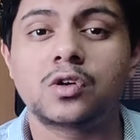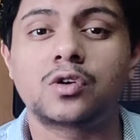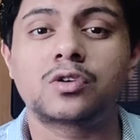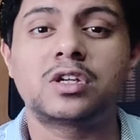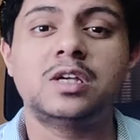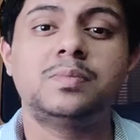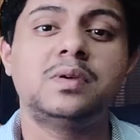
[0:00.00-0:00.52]

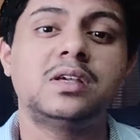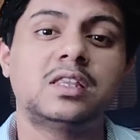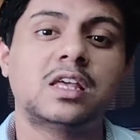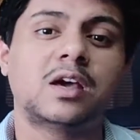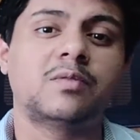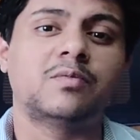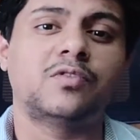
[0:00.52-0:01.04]
or keeping
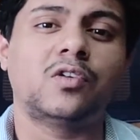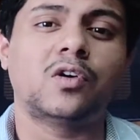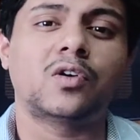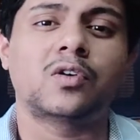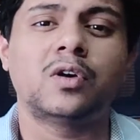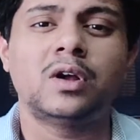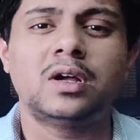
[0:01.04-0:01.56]
them
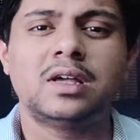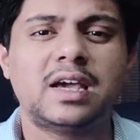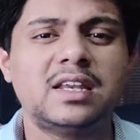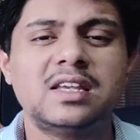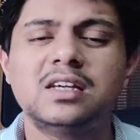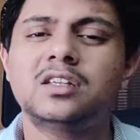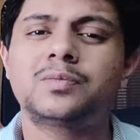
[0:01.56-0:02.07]
for
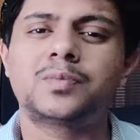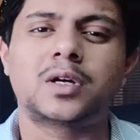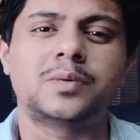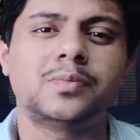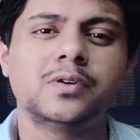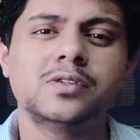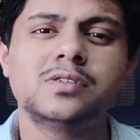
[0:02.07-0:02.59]
any other
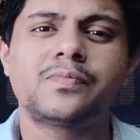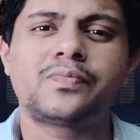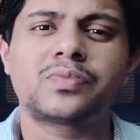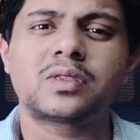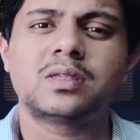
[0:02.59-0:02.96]
purpose,